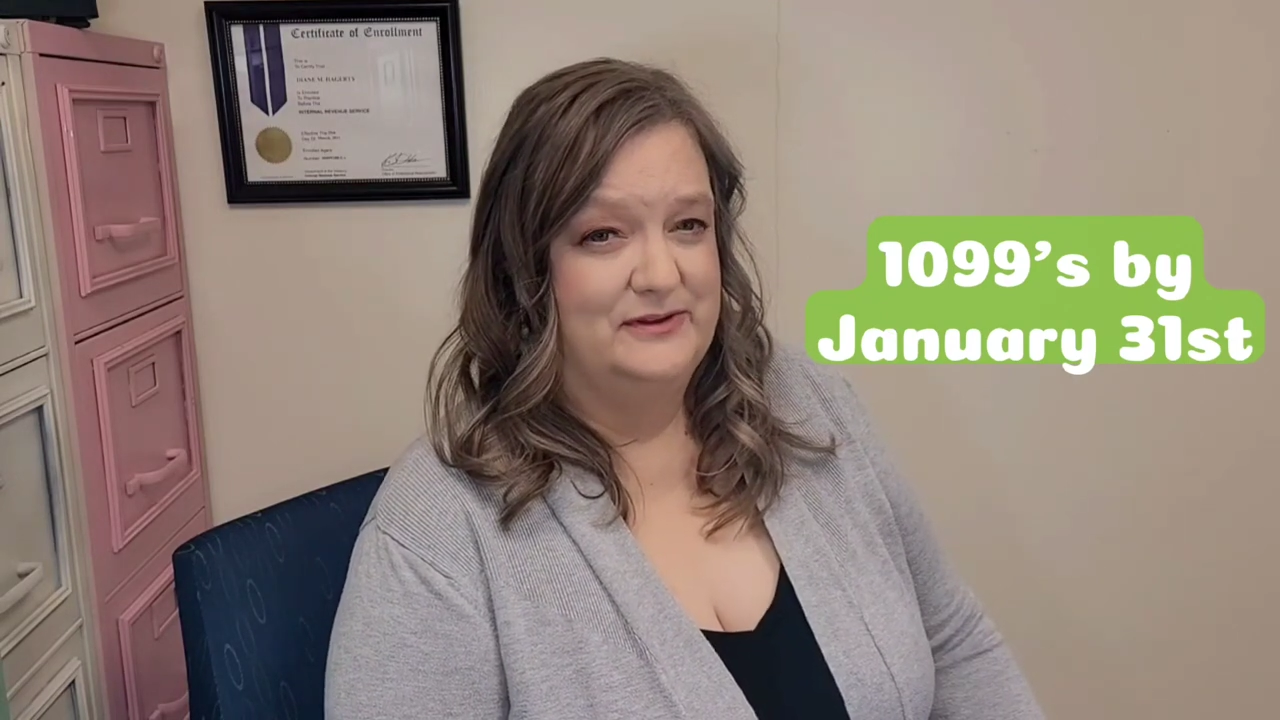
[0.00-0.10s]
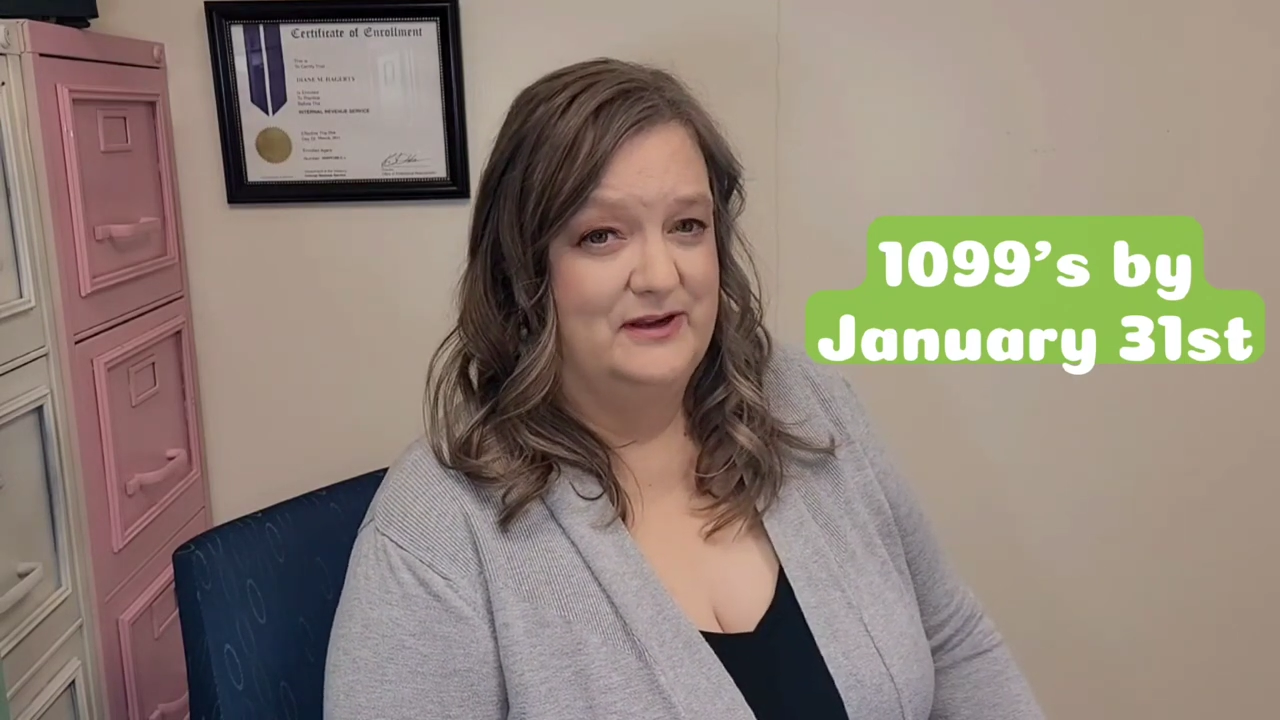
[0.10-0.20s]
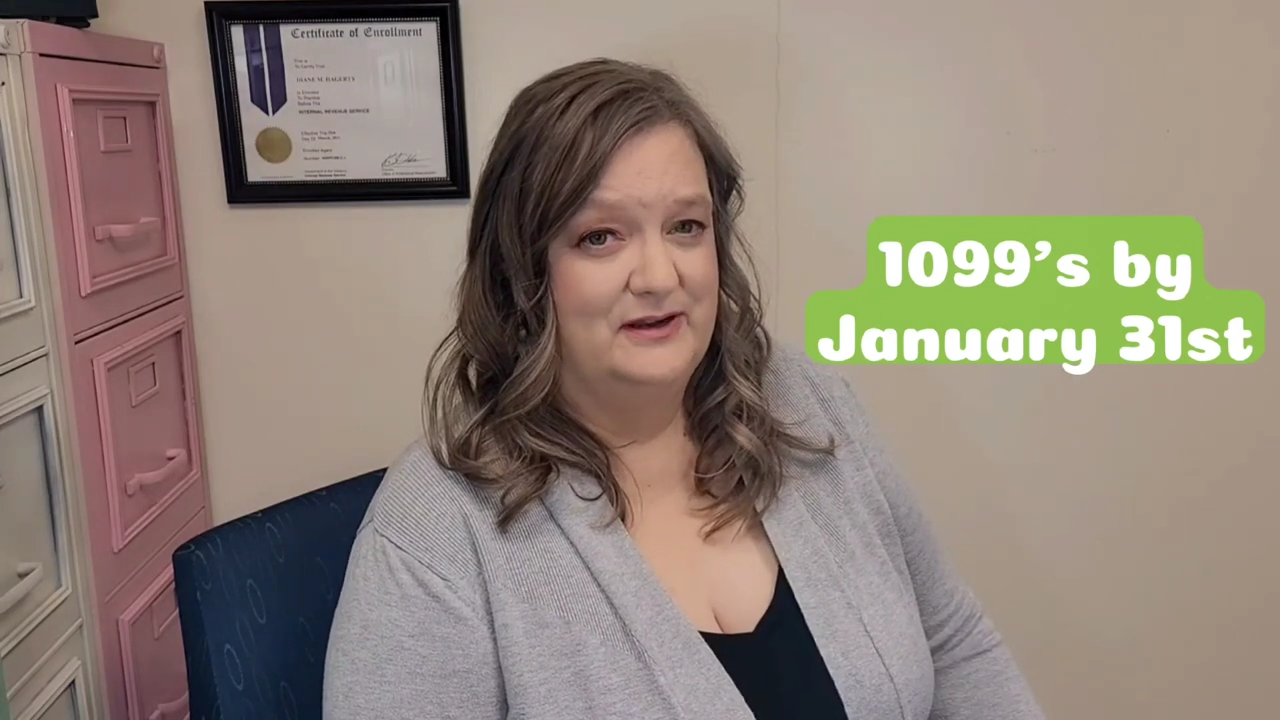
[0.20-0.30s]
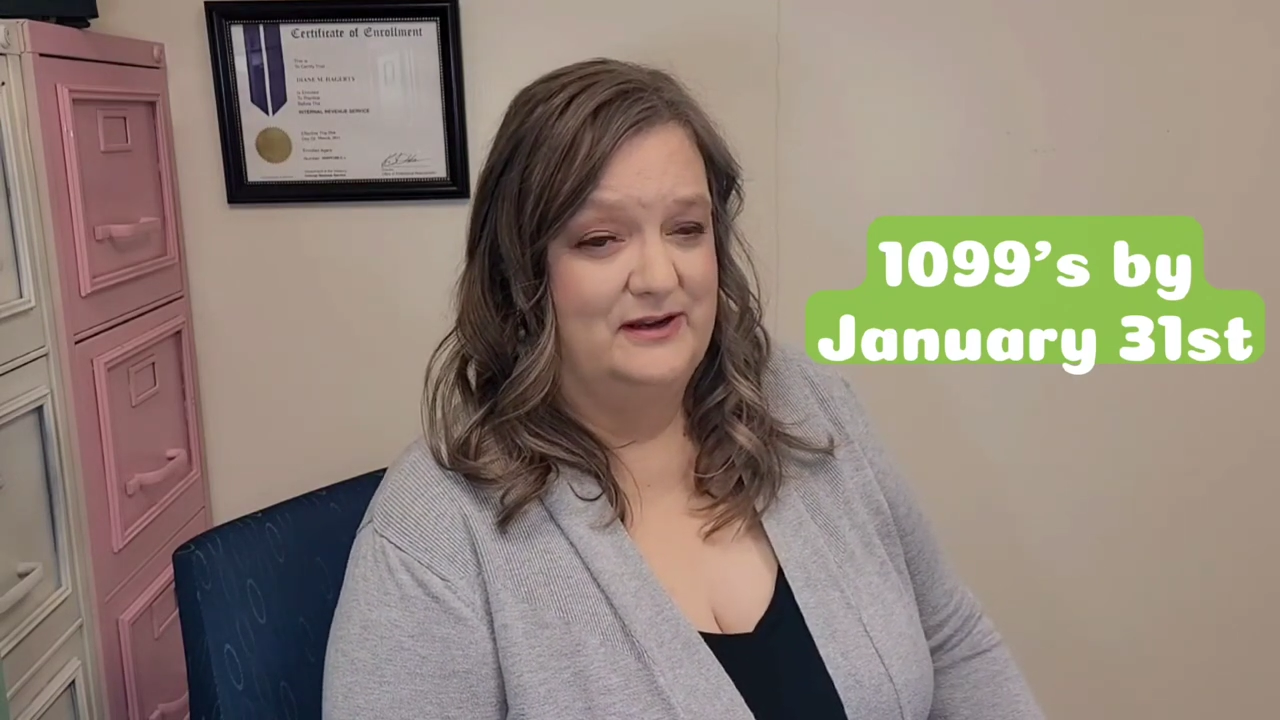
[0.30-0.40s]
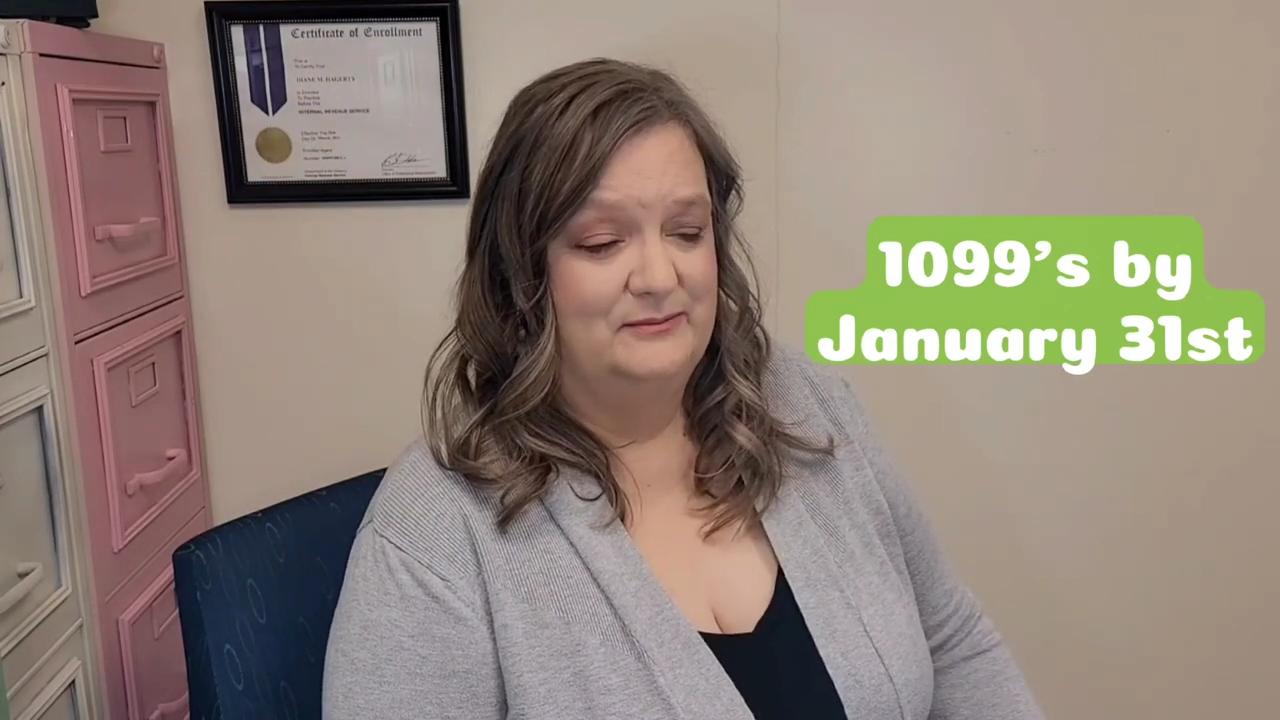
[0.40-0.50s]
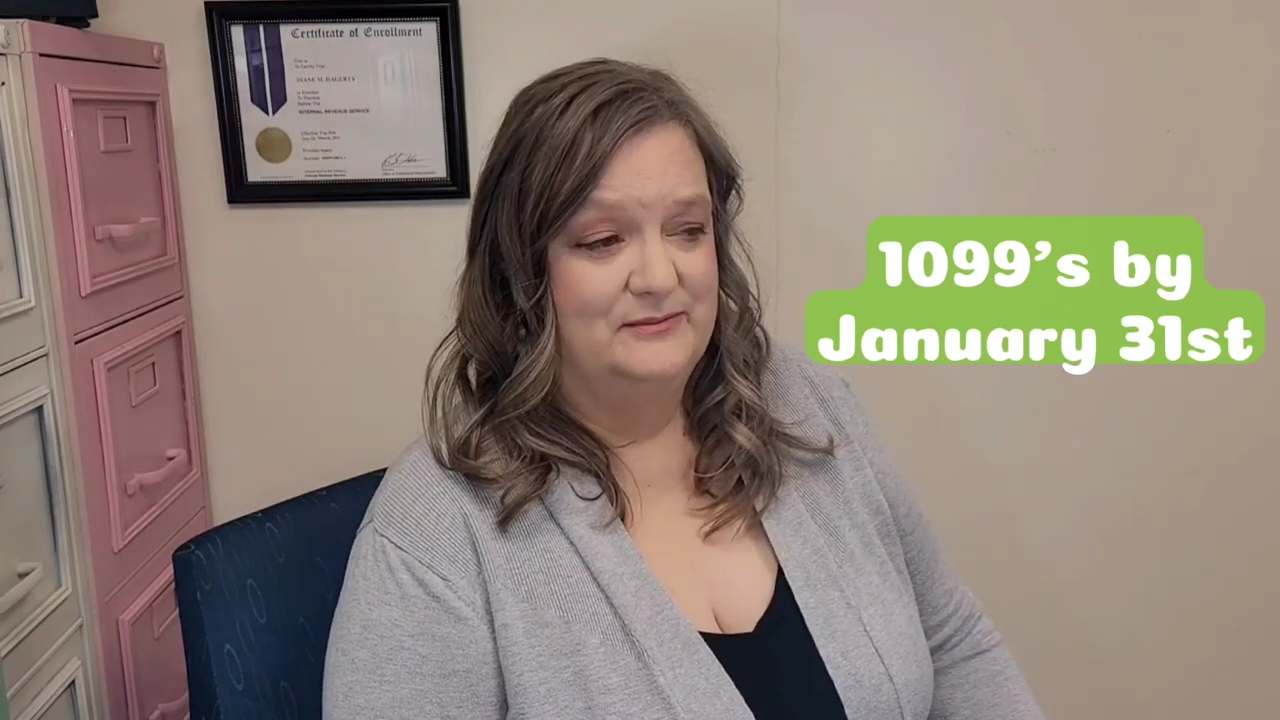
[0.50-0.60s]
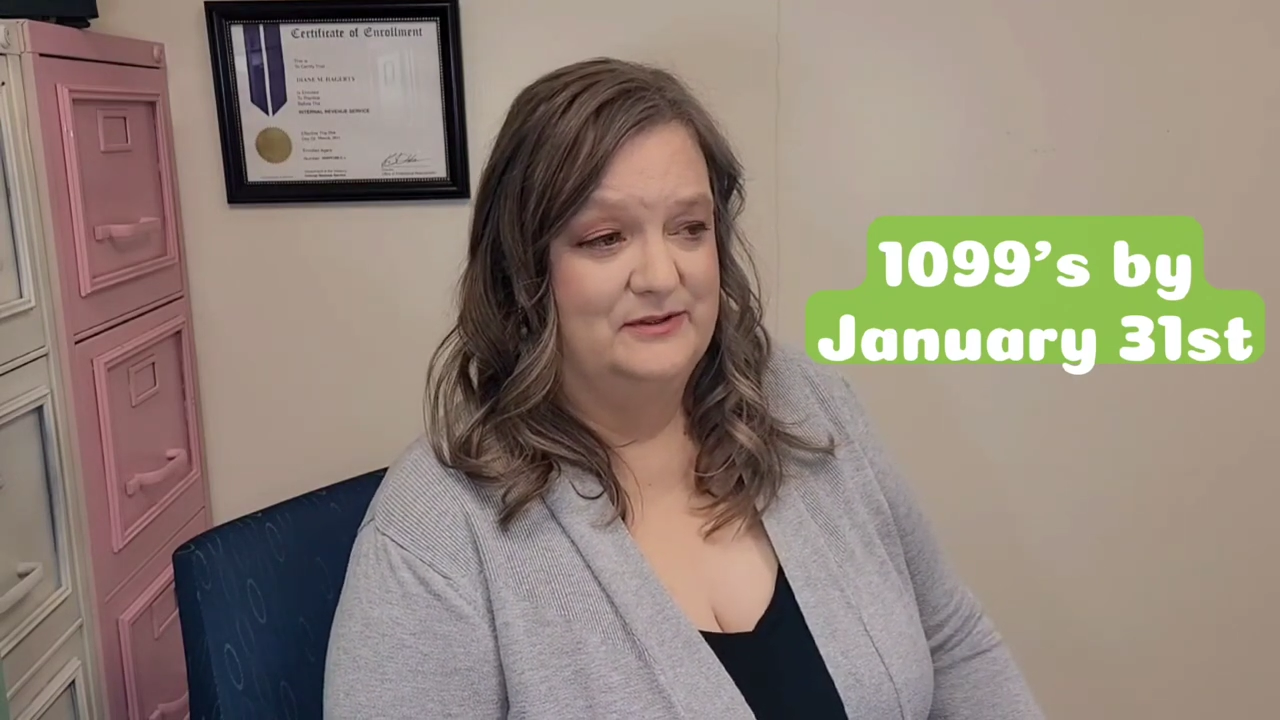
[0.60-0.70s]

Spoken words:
time